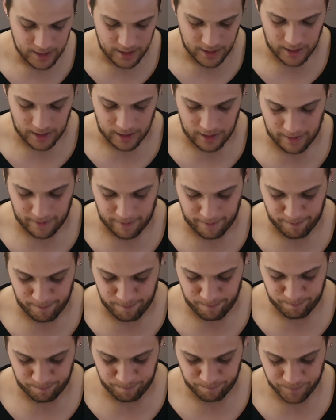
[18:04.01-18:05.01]

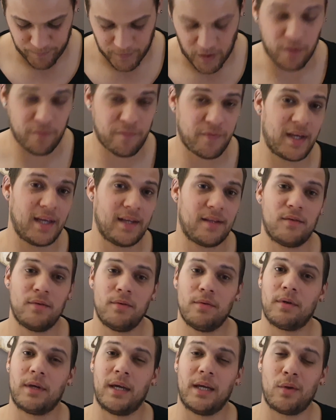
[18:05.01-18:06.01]
Don't forget
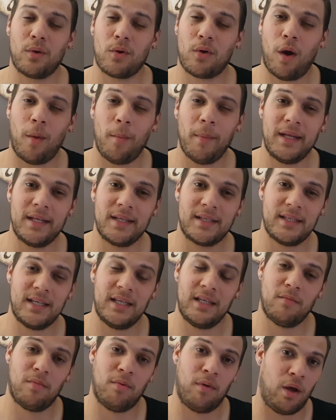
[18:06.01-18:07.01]
to get your comments
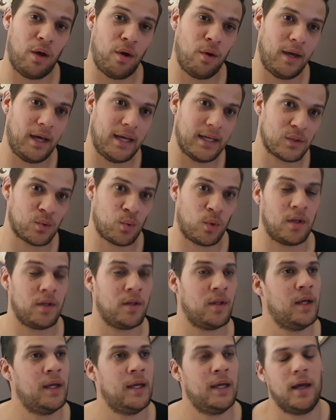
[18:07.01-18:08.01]
in below as
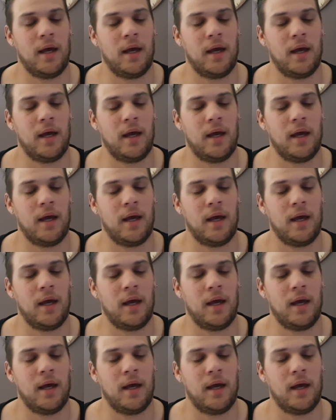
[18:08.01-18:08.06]
well.